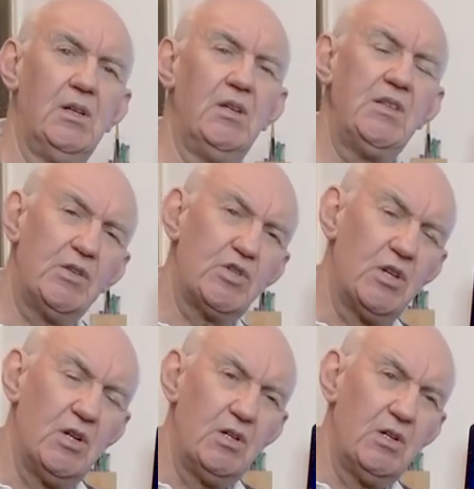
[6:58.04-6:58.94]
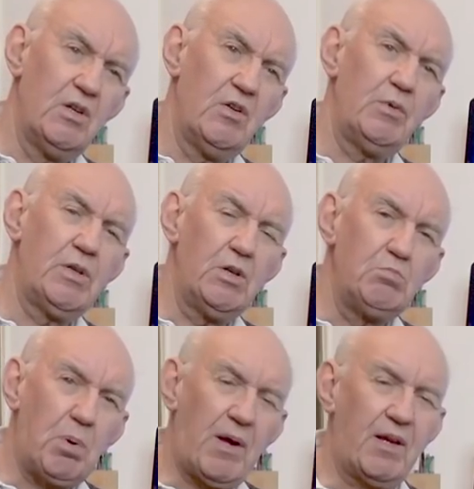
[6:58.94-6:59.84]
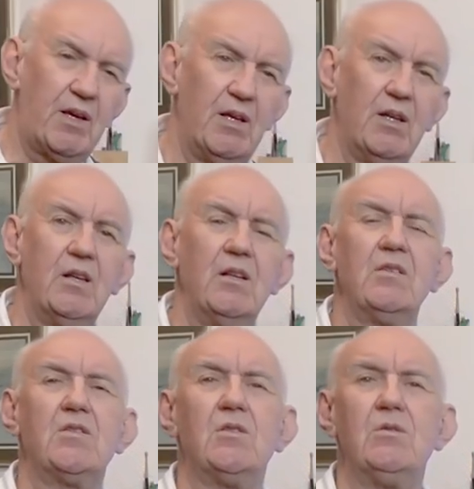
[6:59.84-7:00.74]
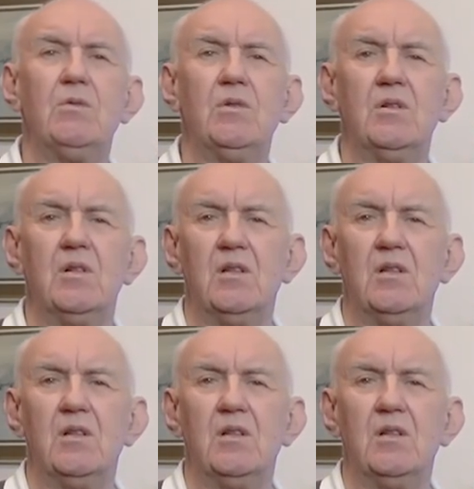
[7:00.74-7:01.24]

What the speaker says: And yet, if we go back to